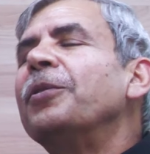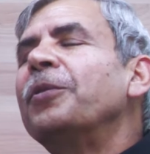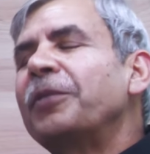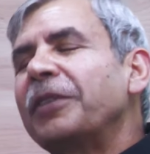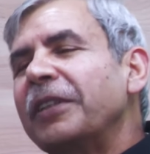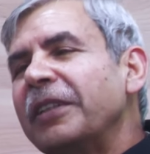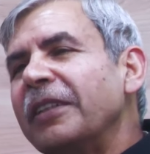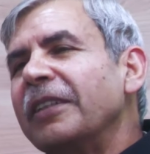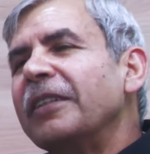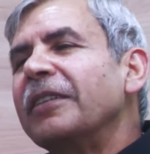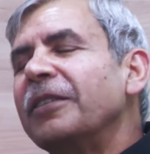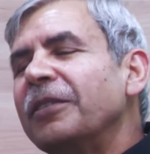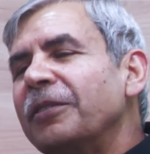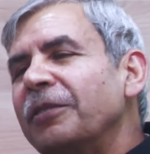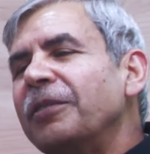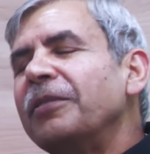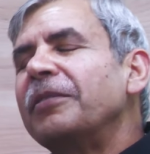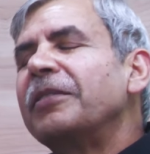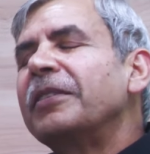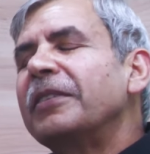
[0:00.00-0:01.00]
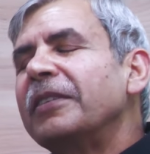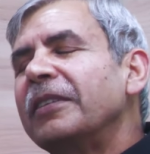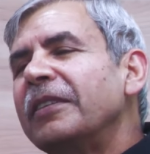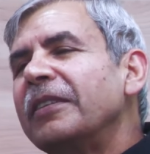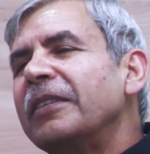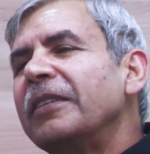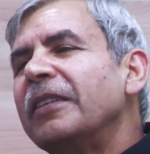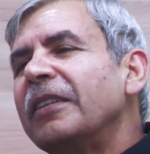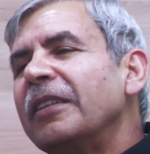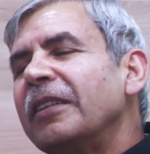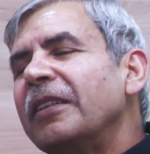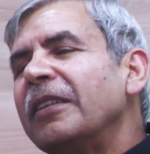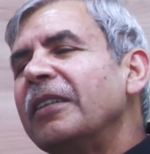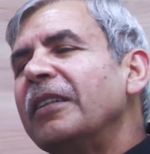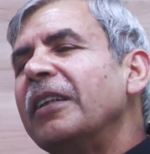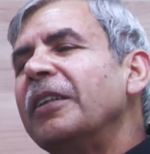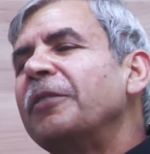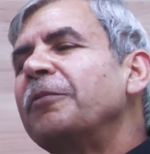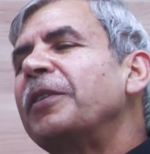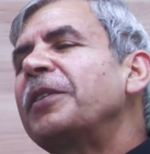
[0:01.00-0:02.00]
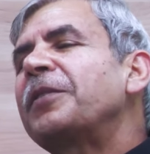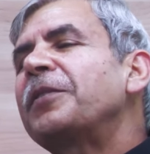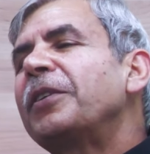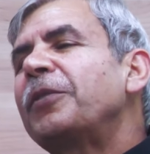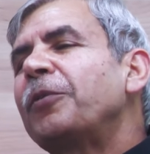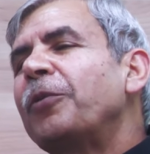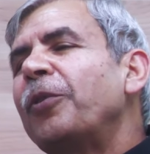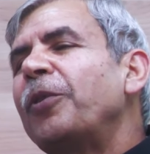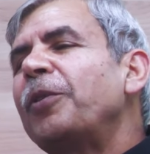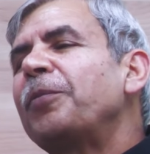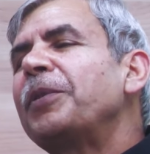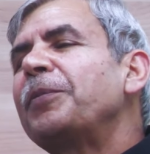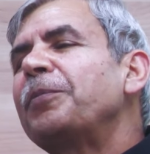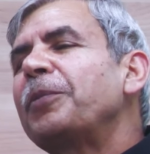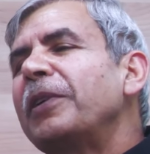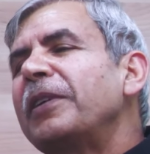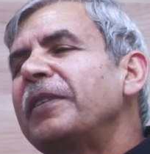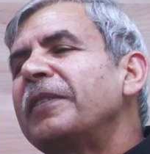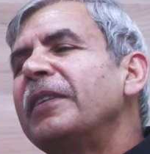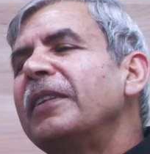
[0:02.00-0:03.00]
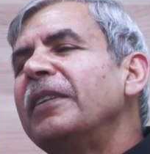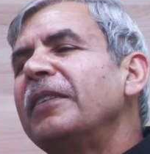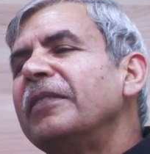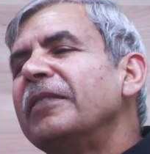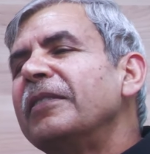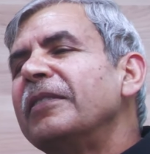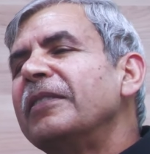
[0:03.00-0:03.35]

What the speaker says: Okay, good. And what's the role of the police then?